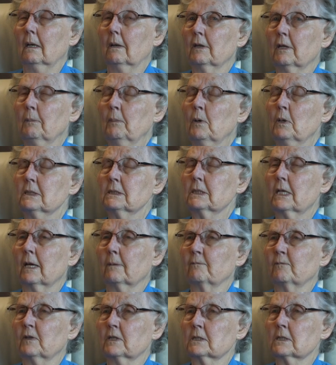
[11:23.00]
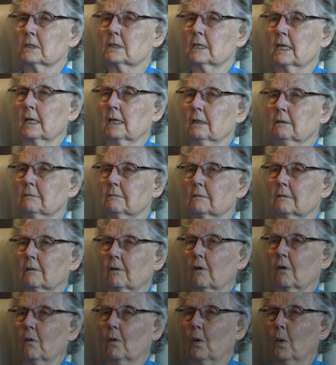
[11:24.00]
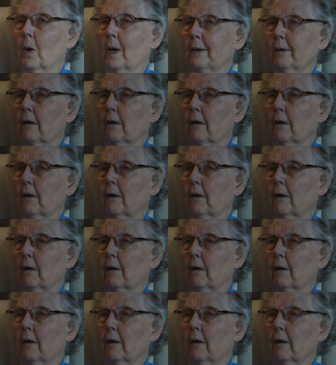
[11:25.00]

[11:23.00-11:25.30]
The boys kept visiting quite